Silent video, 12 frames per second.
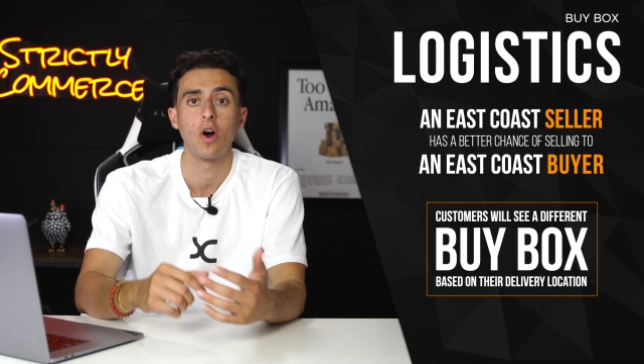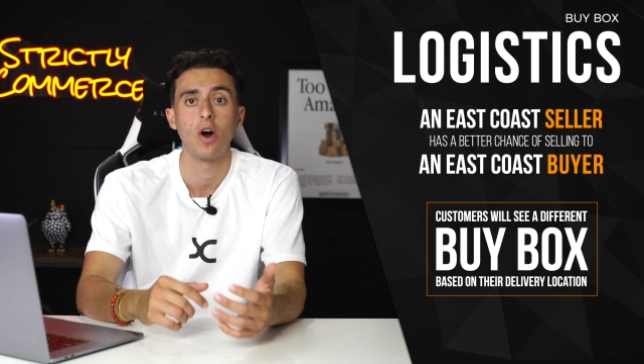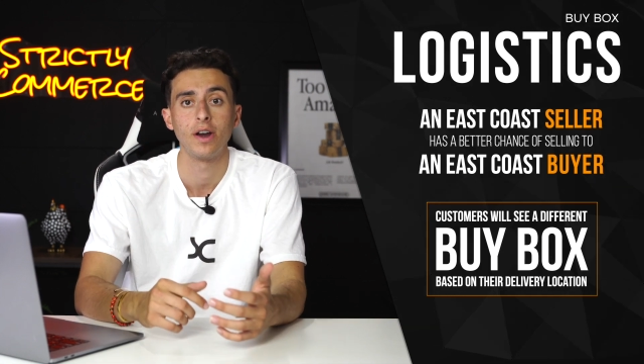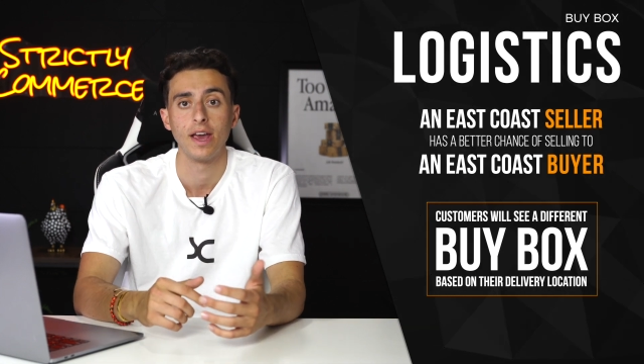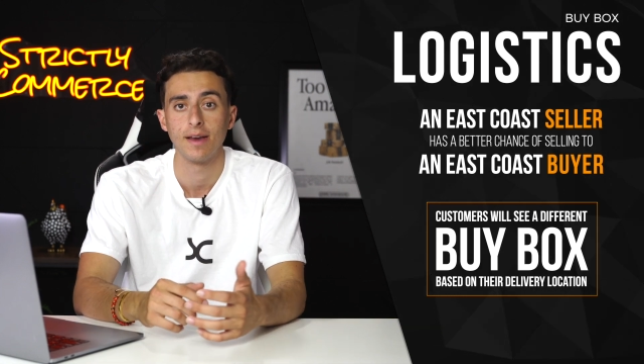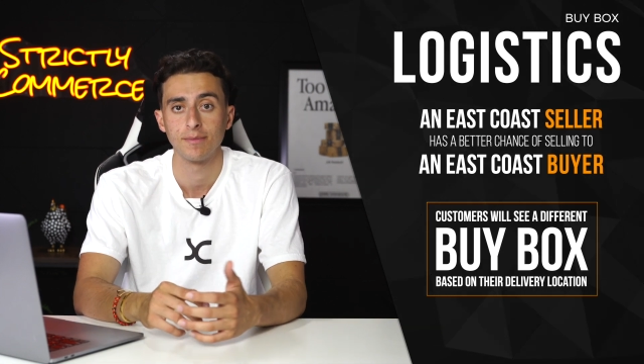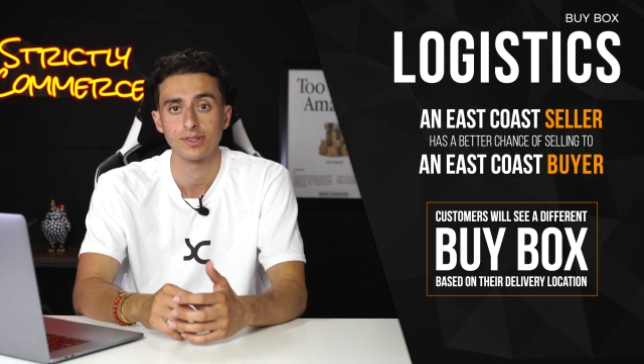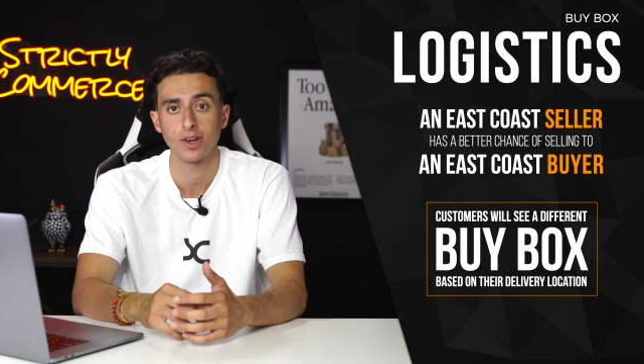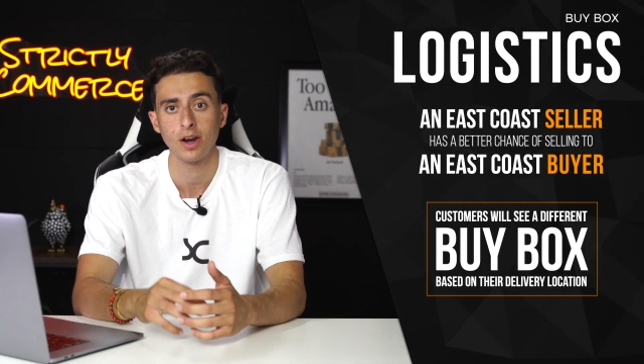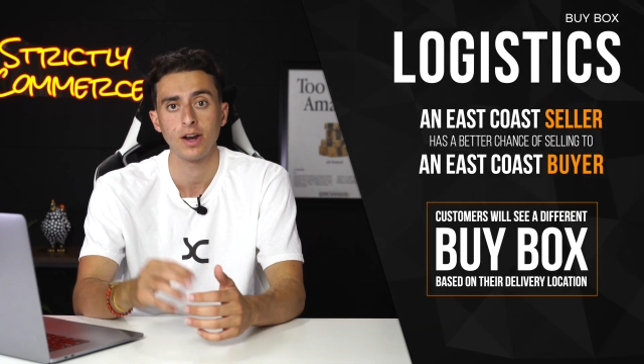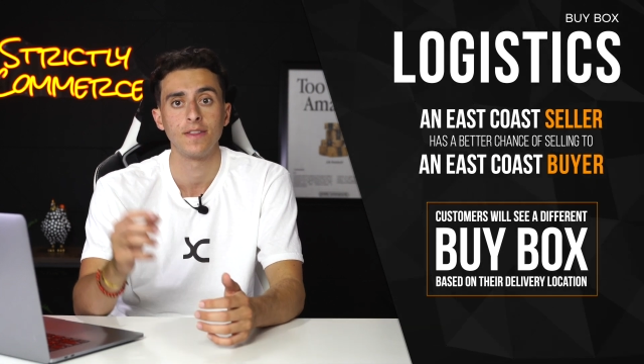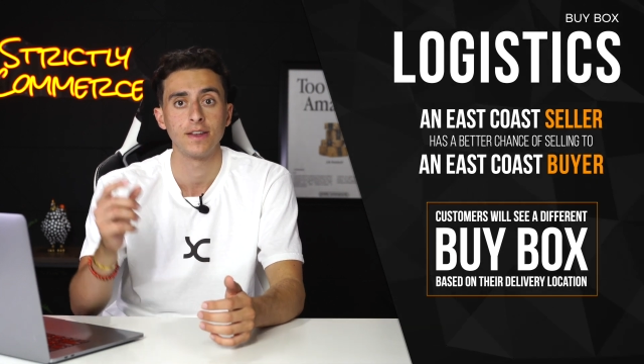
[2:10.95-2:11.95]
on
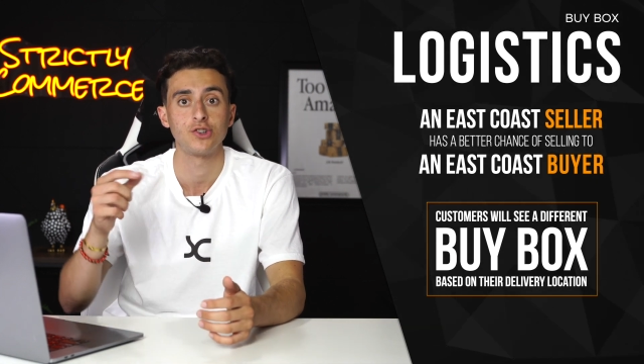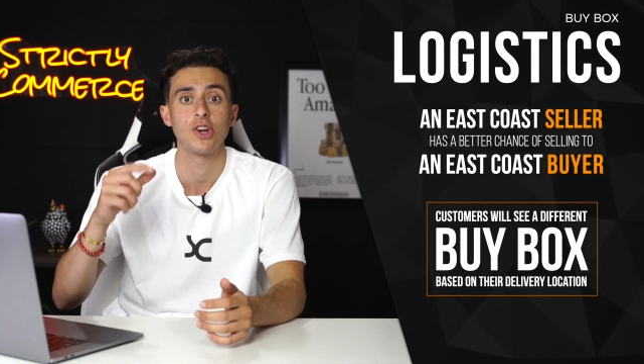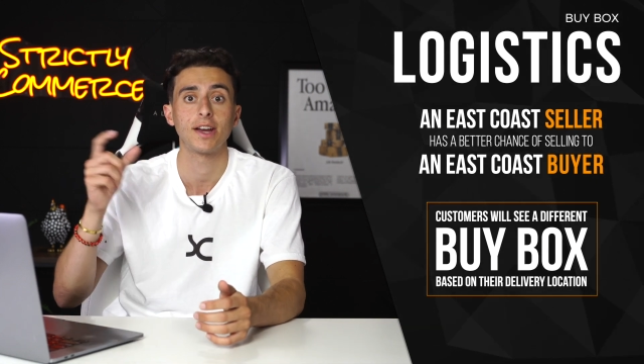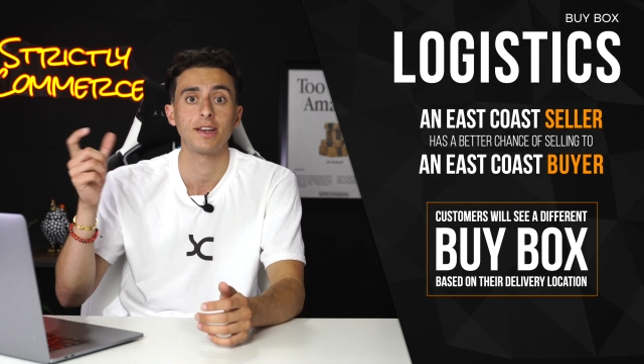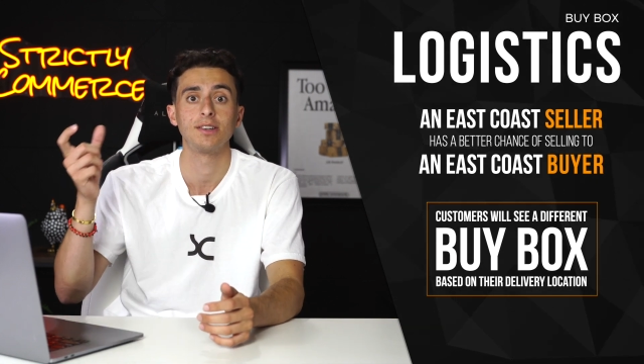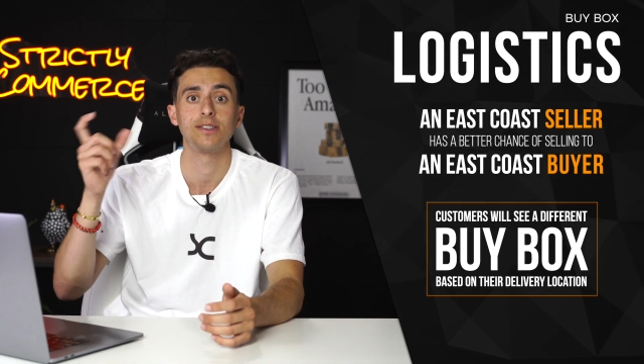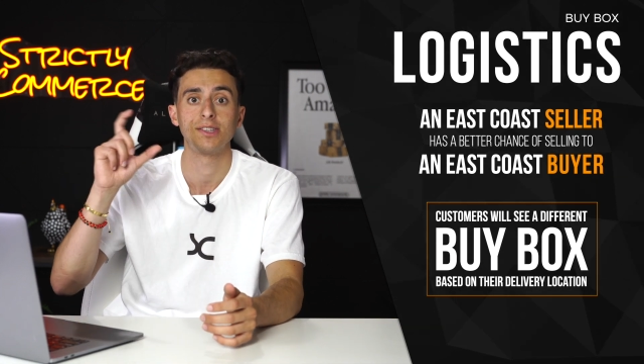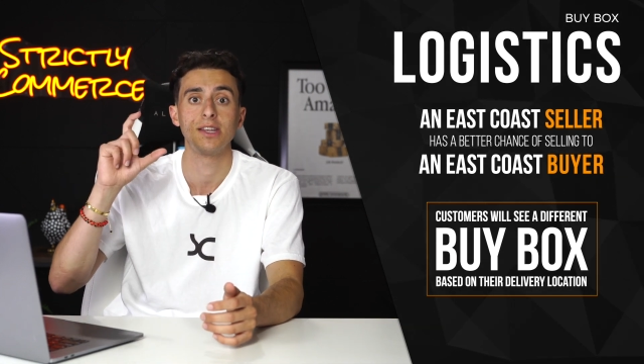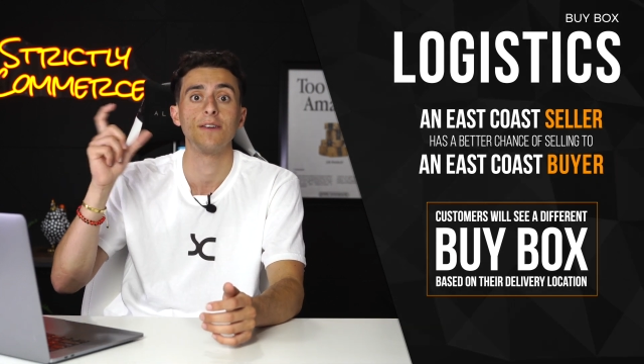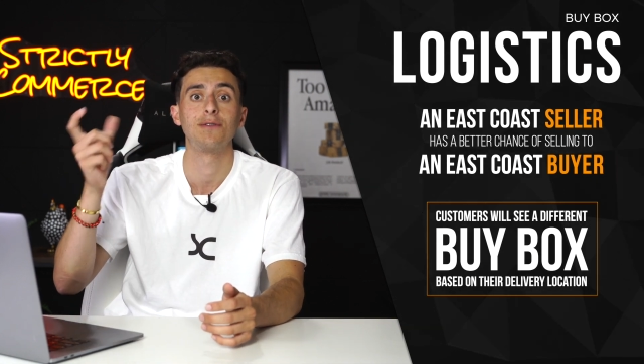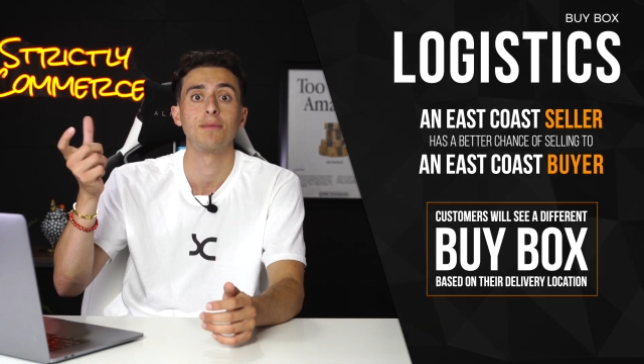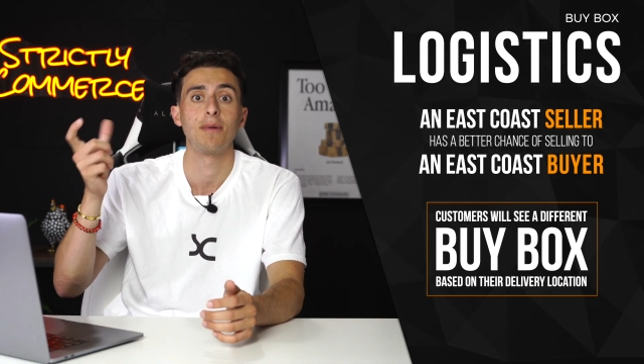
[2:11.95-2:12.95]
Amazon and then checking to
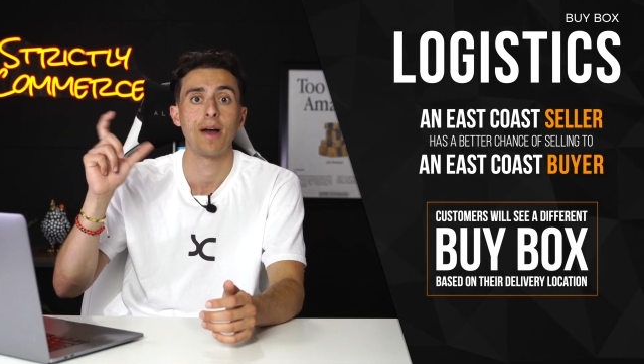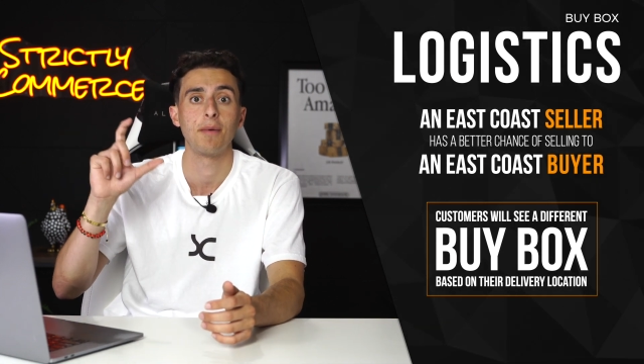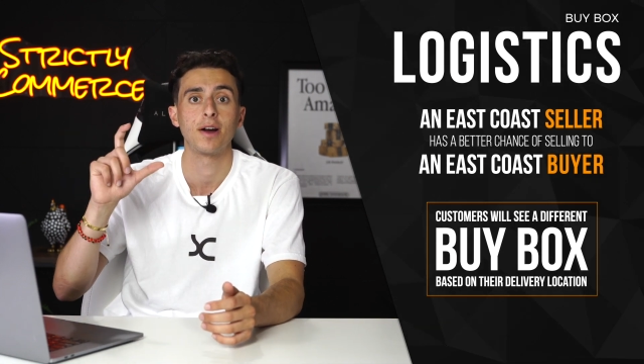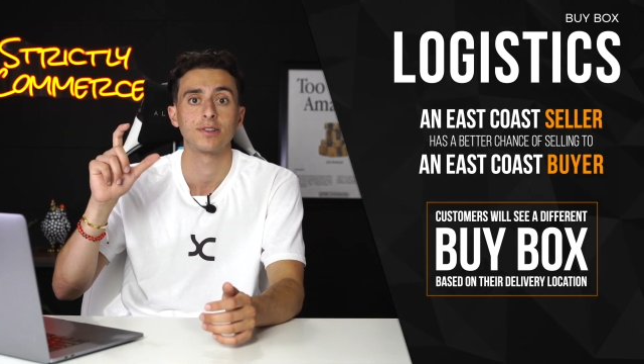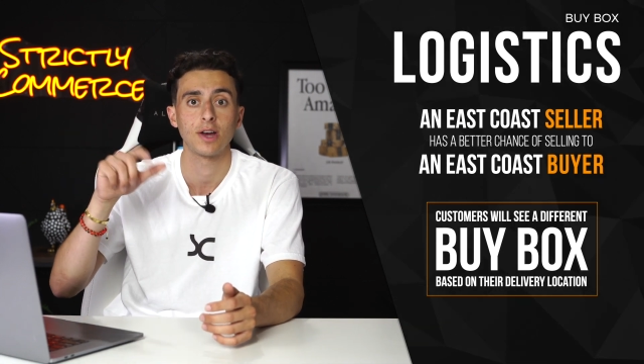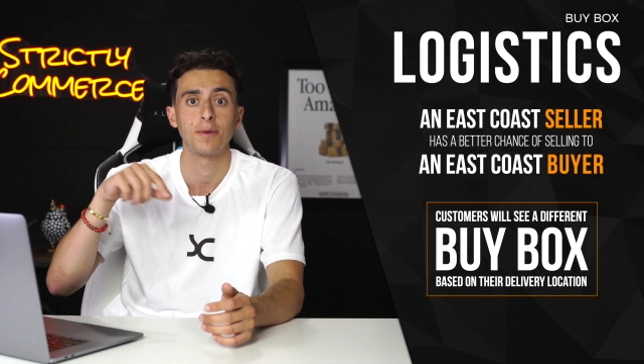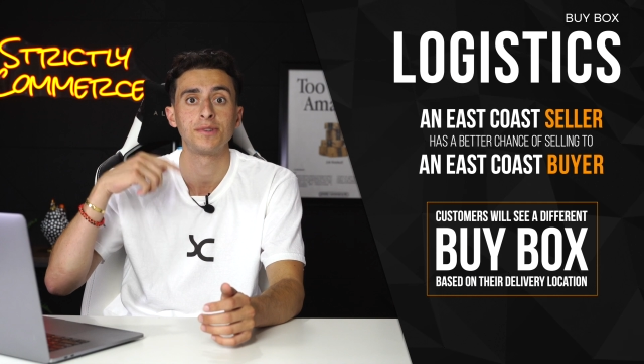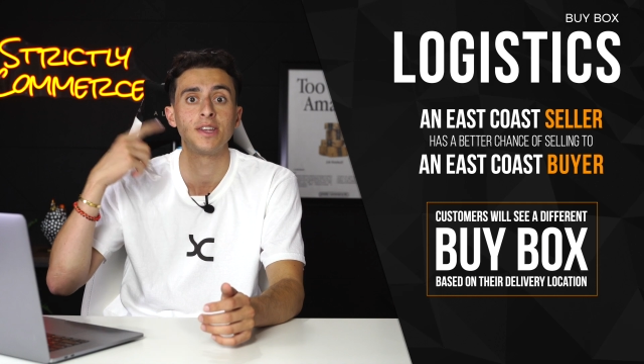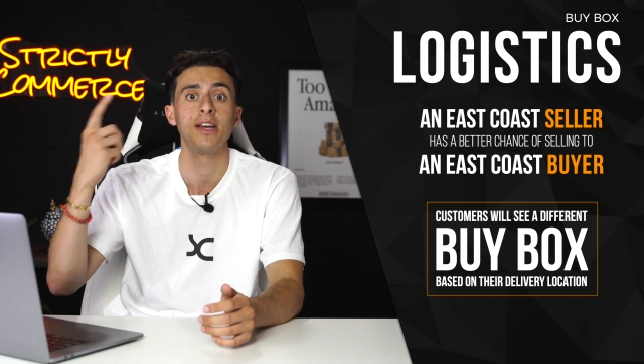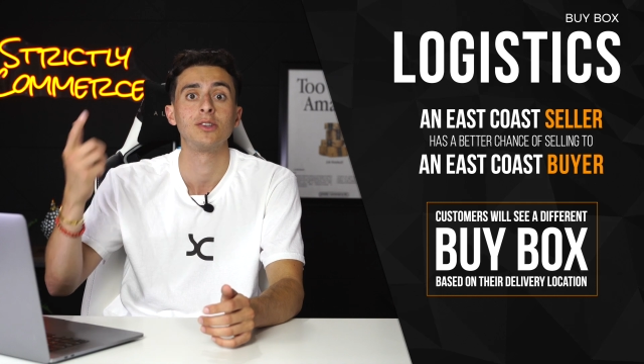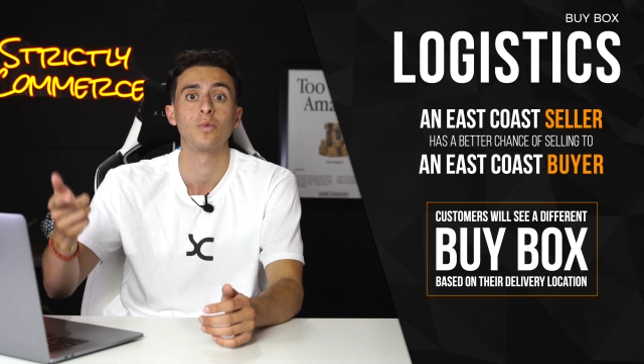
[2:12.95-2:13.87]
see if the buy box updates